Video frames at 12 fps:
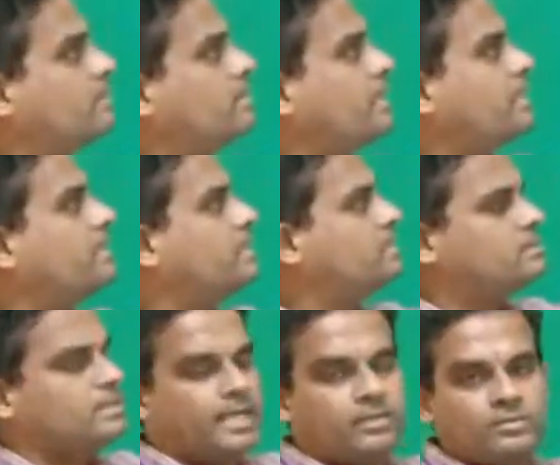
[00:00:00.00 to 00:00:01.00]
take it as
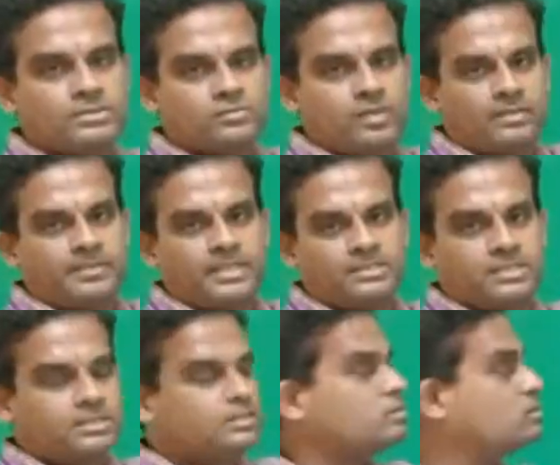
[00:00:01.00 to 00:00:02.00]
N1 square minus
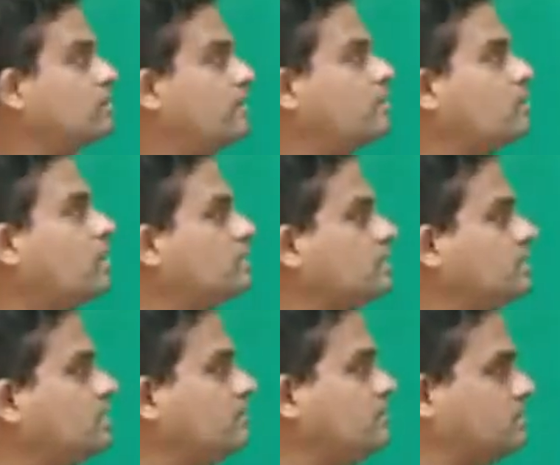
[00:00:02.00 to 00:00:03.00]
N2 square, not in the
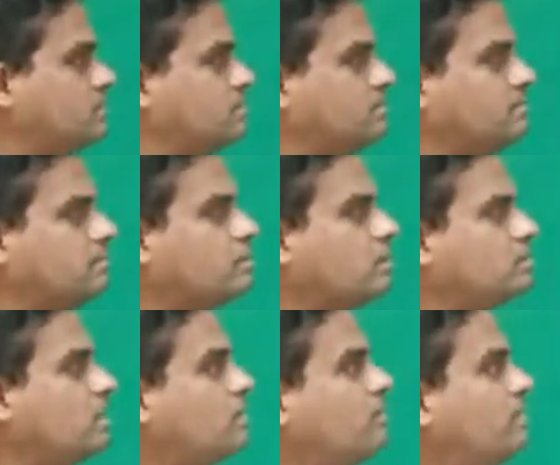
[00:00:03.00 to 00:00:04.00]
reverse. Because
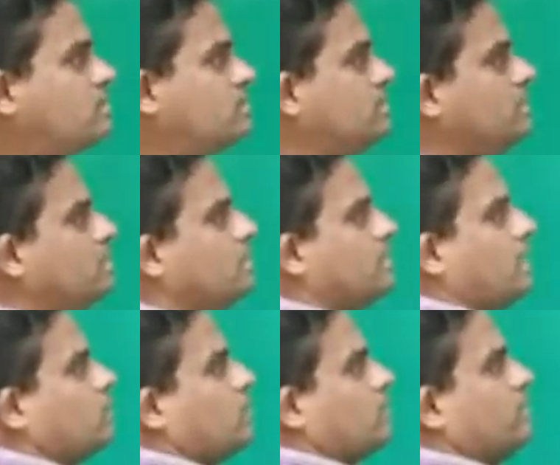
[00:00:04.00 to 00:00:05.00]
always
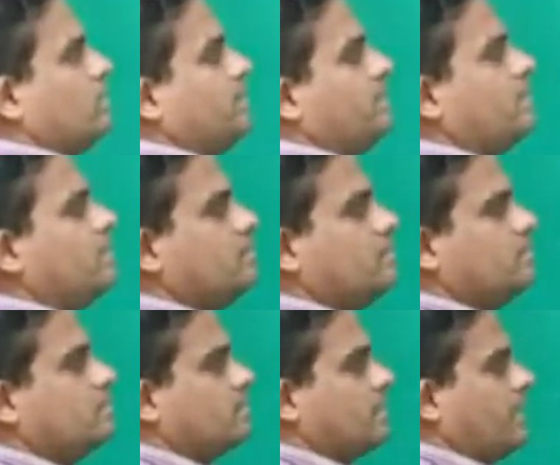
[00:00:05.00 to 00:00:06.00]
N1 will be
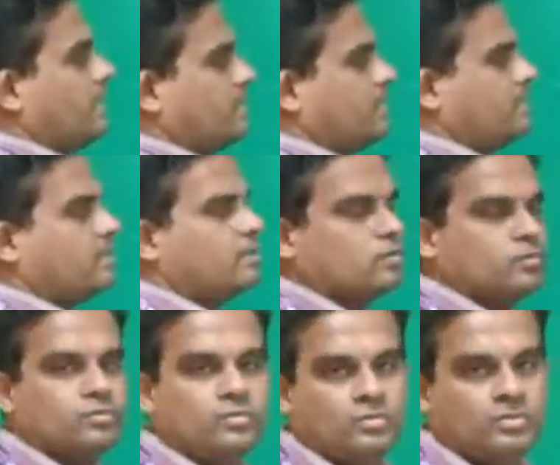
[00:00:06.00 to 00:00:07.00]
greater than N2.
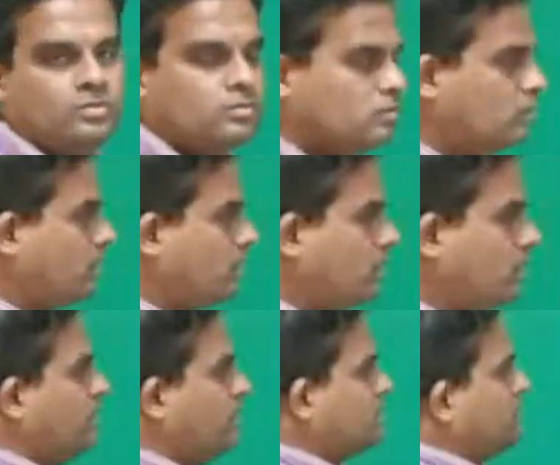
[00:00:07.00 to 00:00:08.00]
Okay,
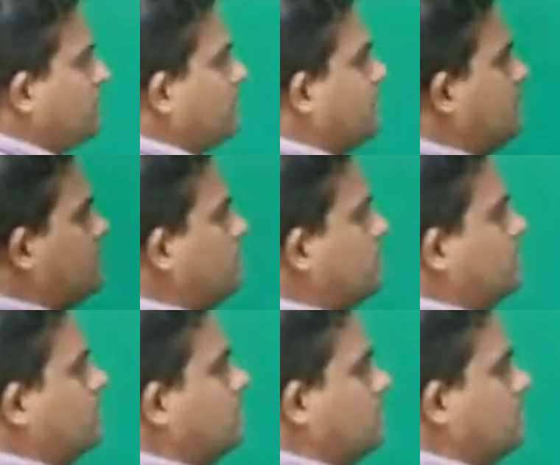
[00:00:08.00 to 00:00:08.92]
always remember